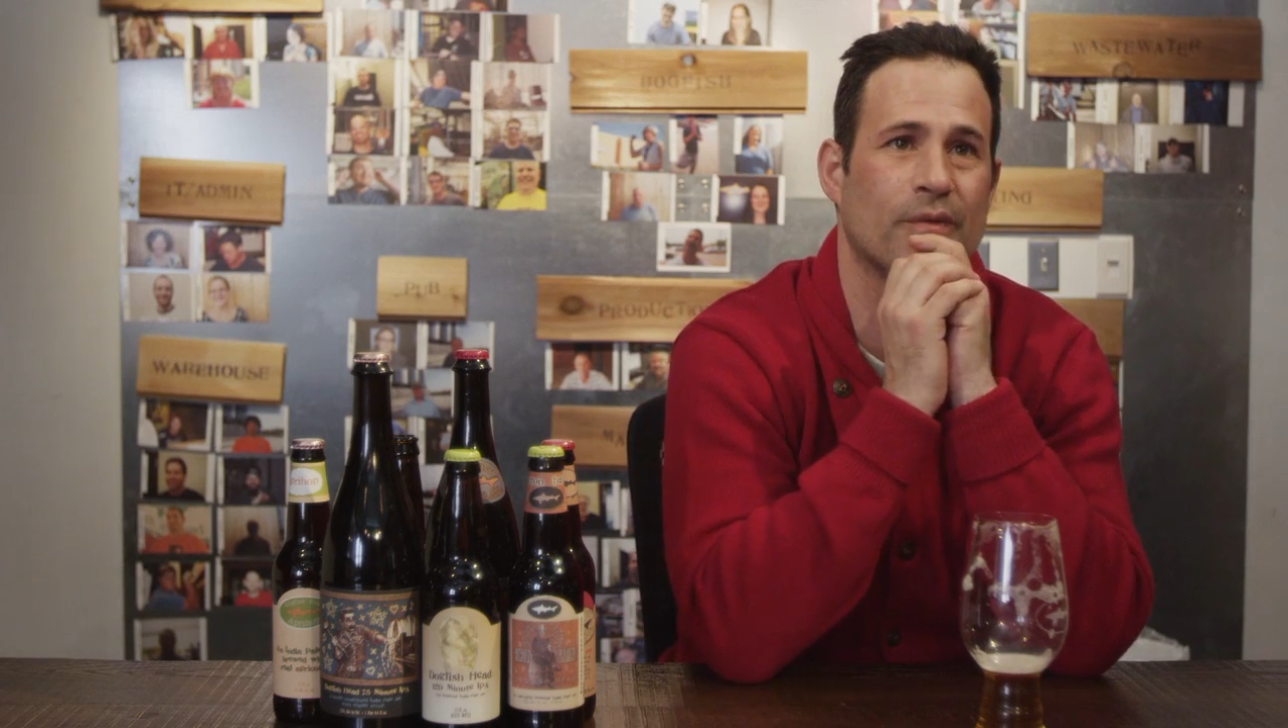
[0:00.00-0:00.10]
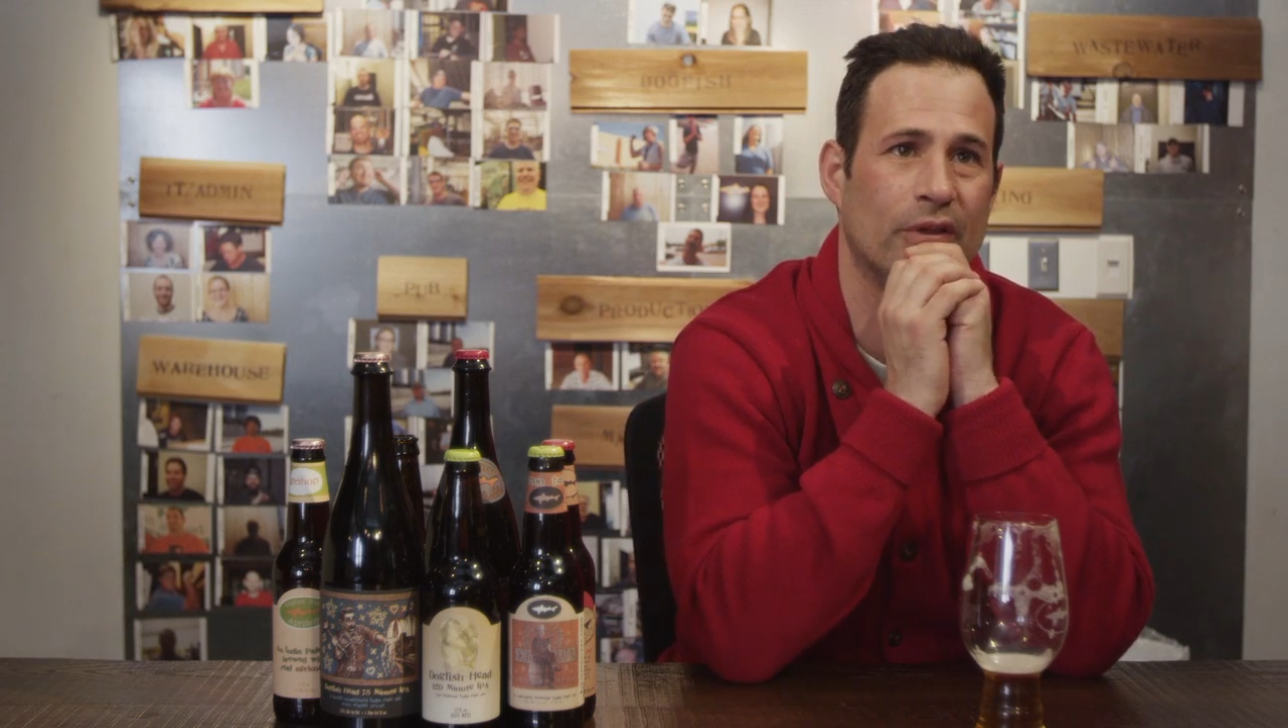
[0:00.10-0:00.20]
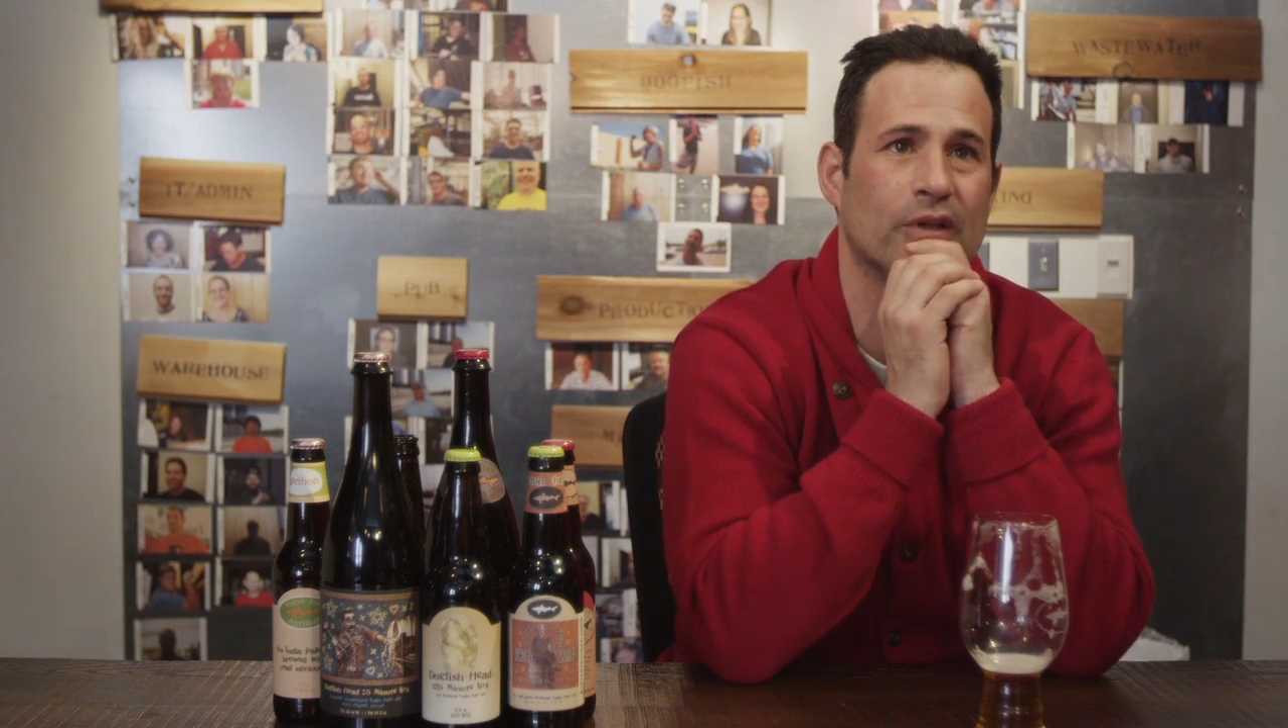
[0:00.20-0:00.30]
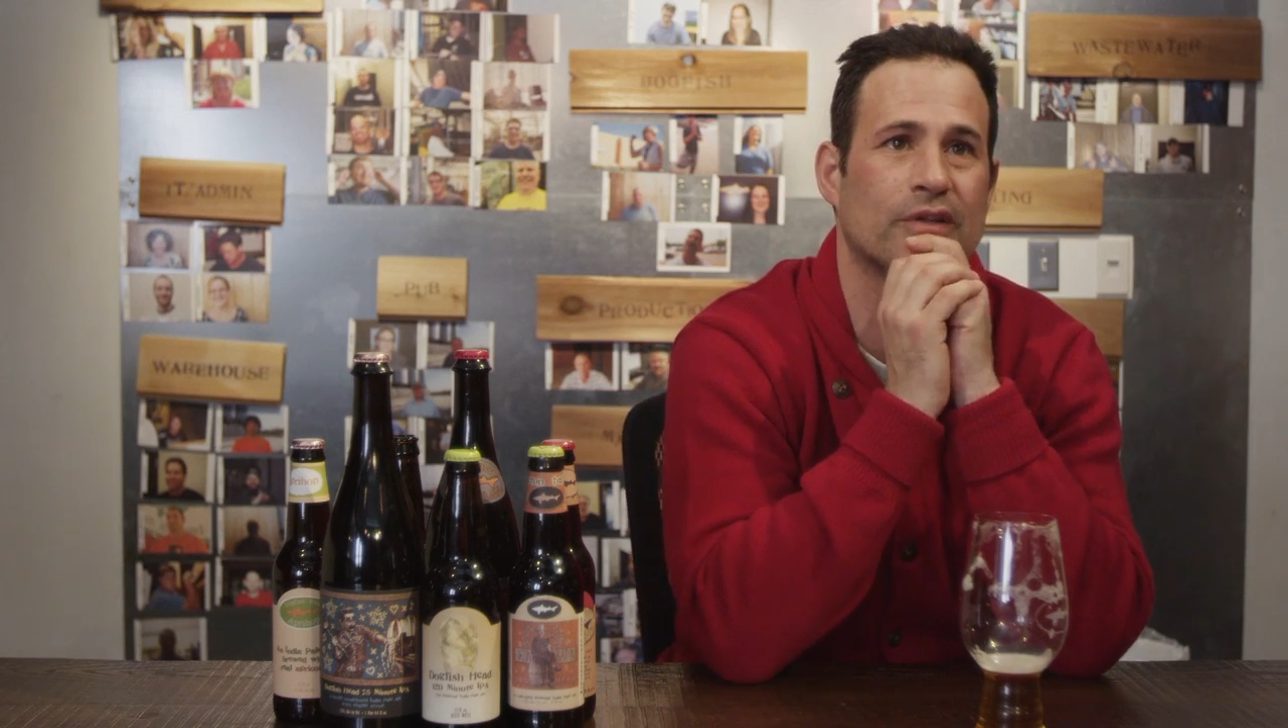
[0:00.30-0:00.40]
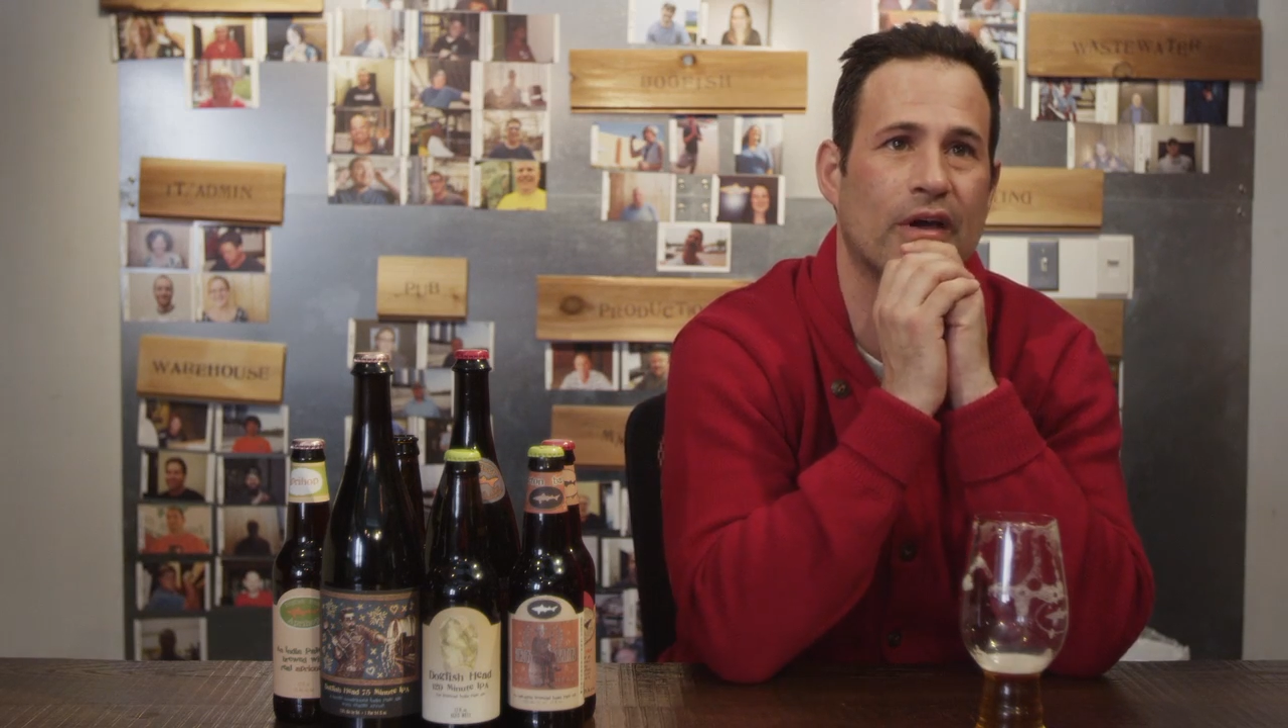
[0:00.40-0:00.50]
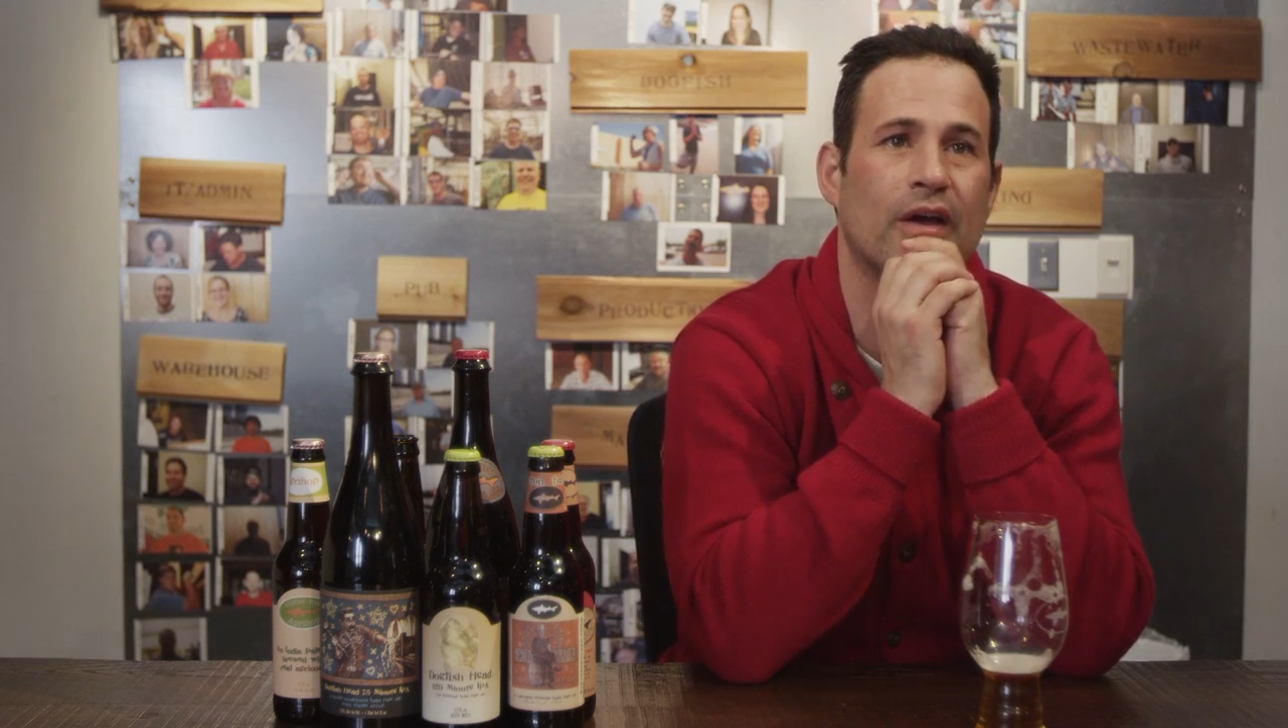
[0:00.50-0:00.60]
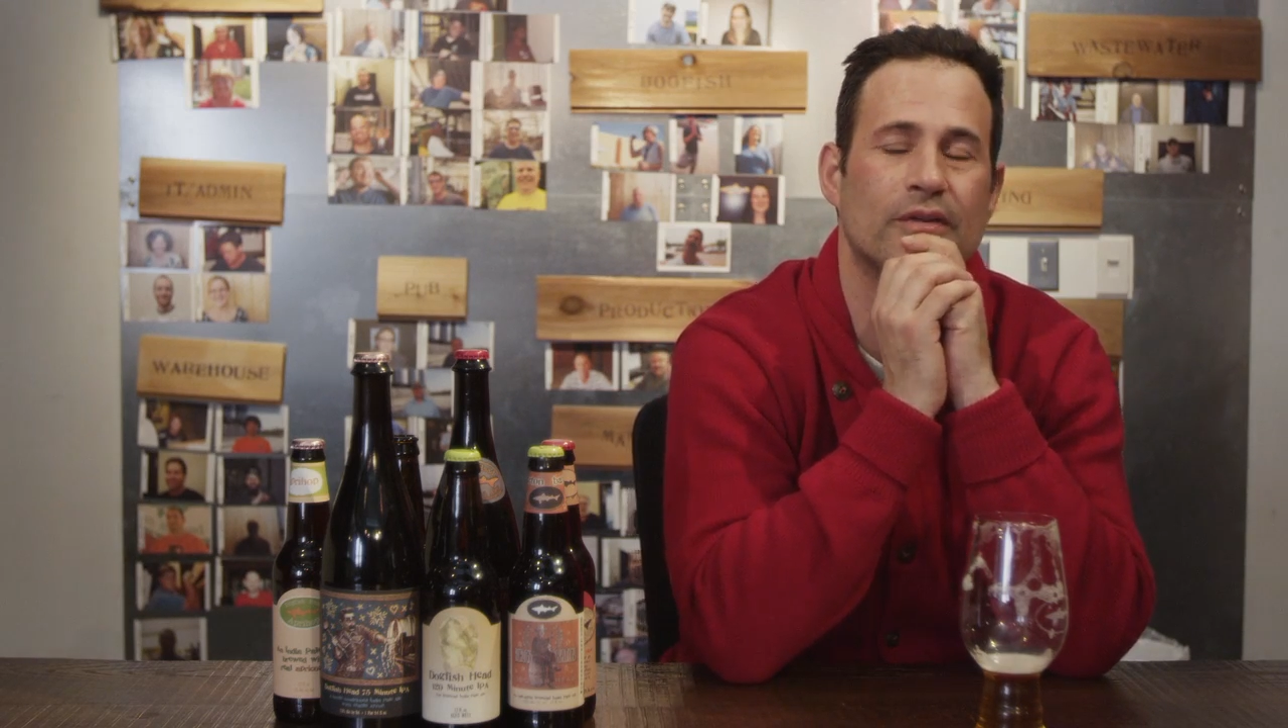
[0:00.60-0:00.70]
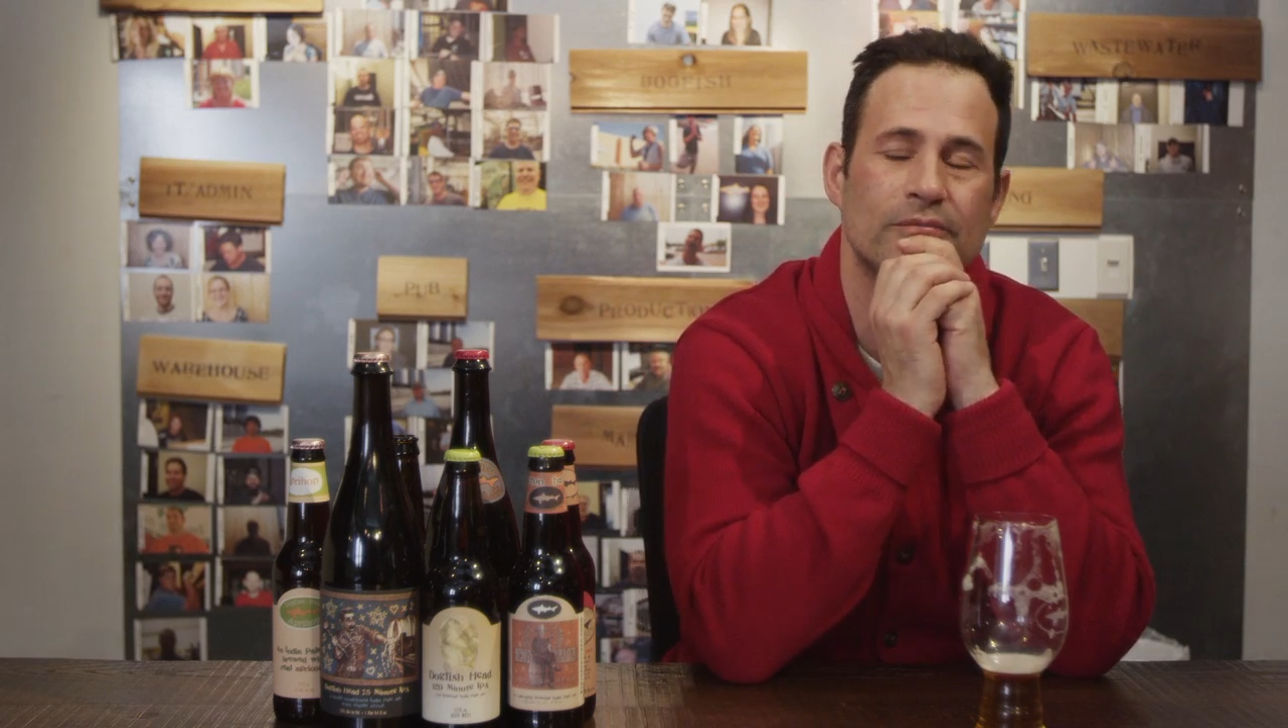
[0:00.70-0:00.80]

we looked at.